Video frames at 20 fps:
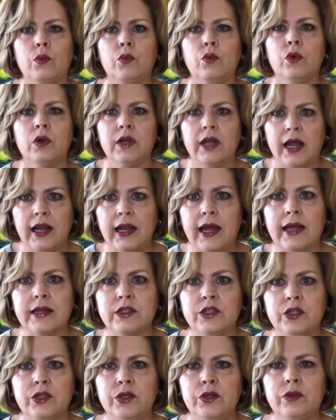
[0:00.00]
Would I
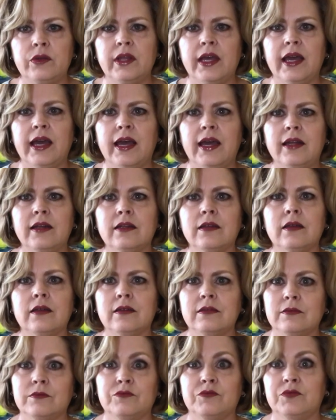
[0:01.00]
like to do that?
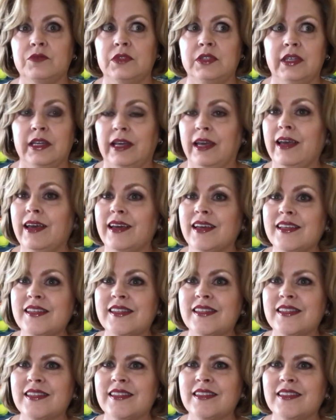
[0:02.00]

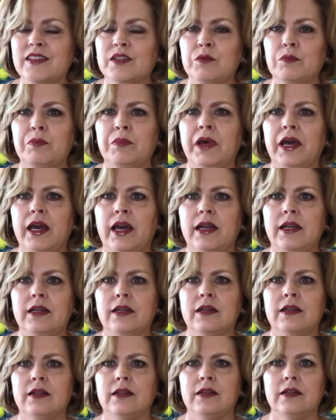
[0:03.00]
Yes, but
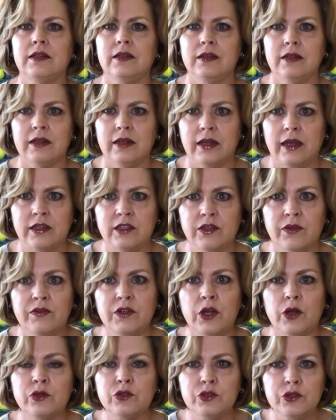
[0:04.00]
as I've
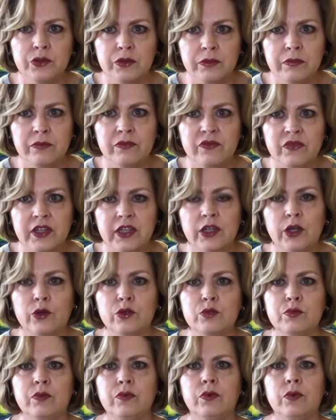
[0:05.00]
told you in
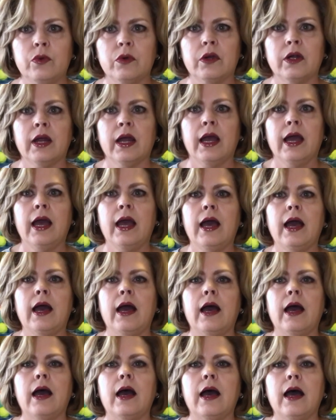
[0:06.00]
videos before,
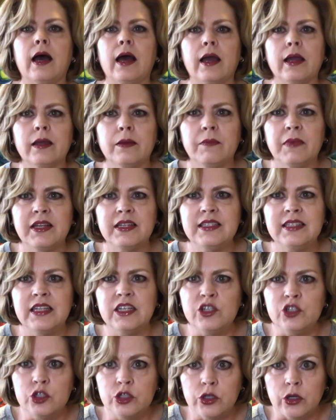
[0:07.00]
I am a
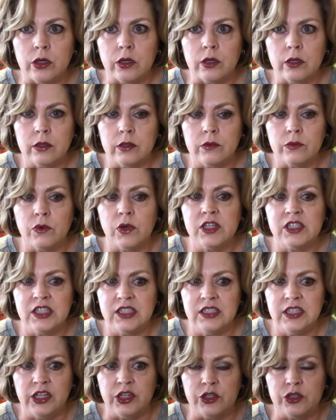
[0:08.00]
teacher, was
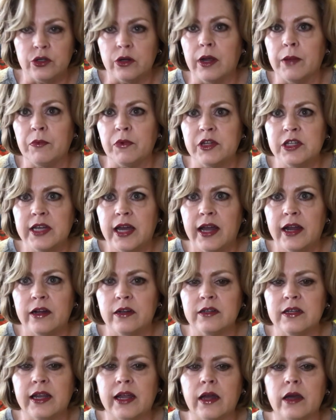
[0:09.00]
a teacher. I'm
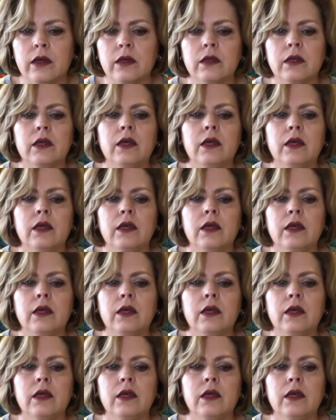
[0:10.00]
retired now.